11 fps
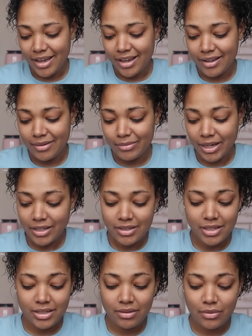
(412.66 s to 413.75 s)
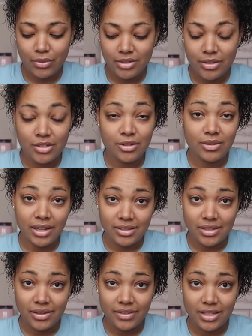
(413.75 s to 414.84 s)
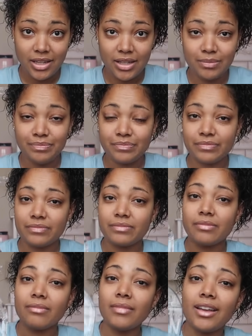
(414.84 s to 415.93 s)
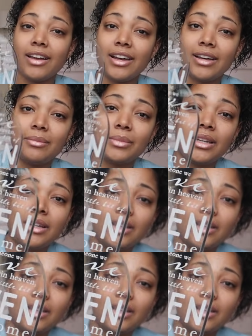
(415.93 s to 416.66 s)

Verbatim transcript: um, nineteen sixty-four to two thousand seventeen. Um,